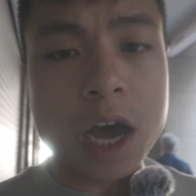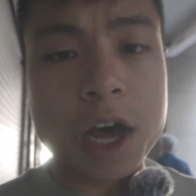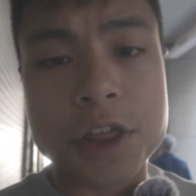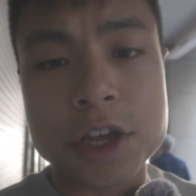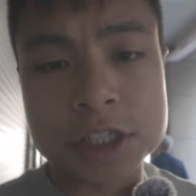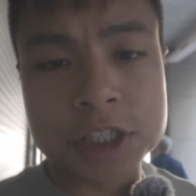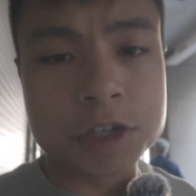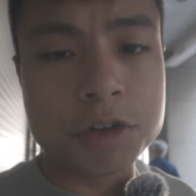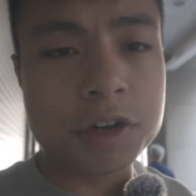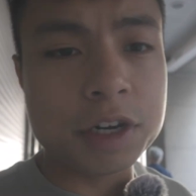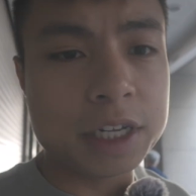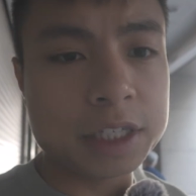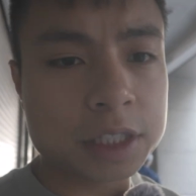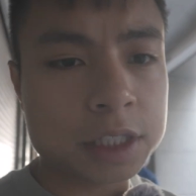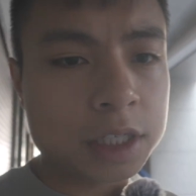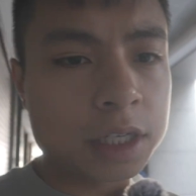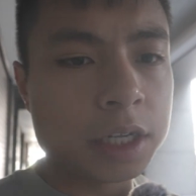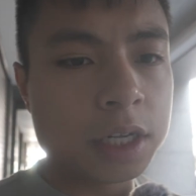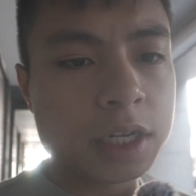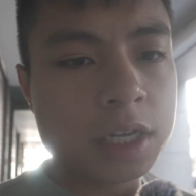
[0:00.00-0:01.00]
other
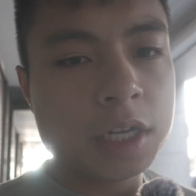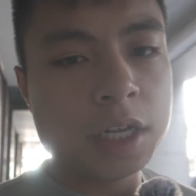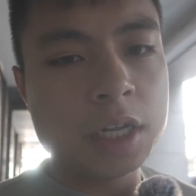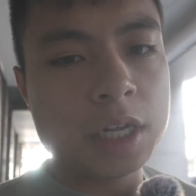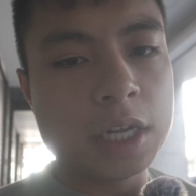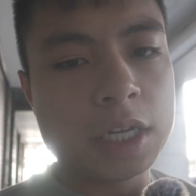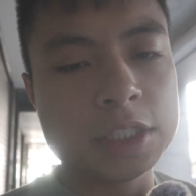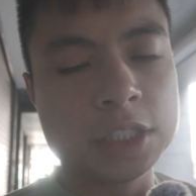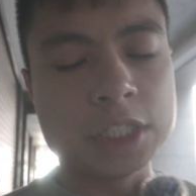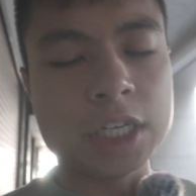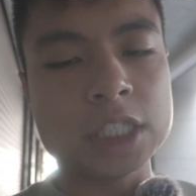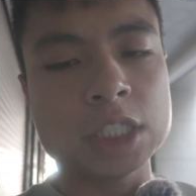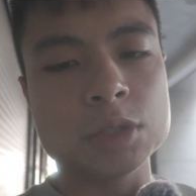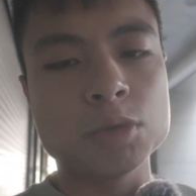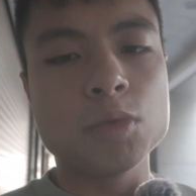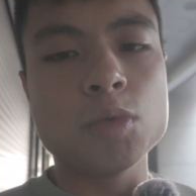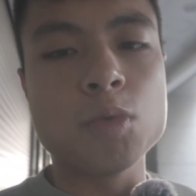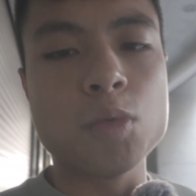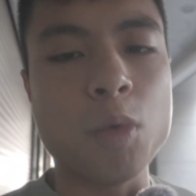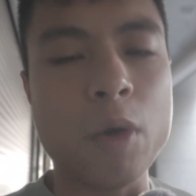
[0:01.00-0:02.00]
students
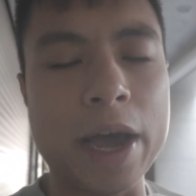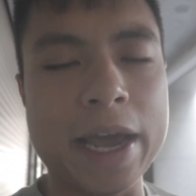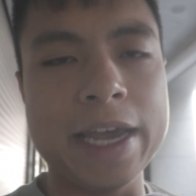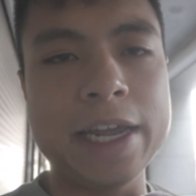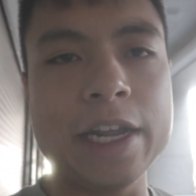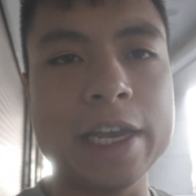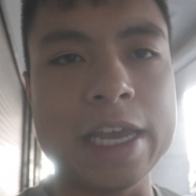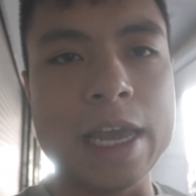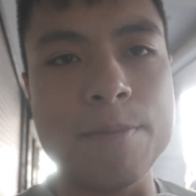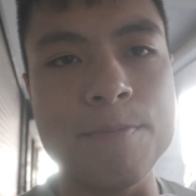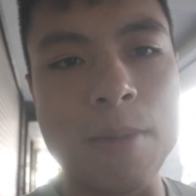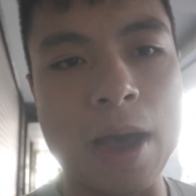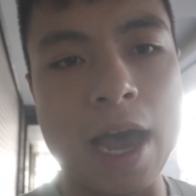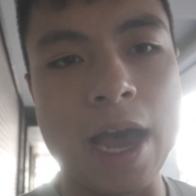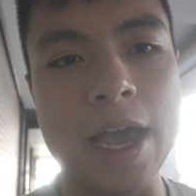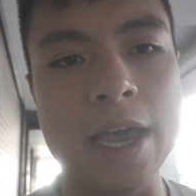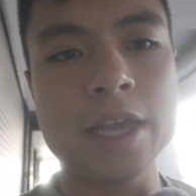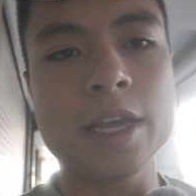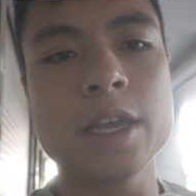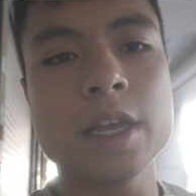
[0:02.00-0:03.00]
just wanted to get
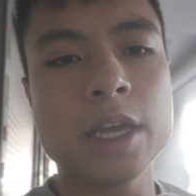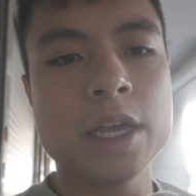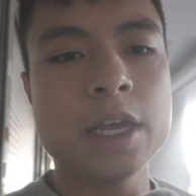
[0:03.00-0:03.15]
by.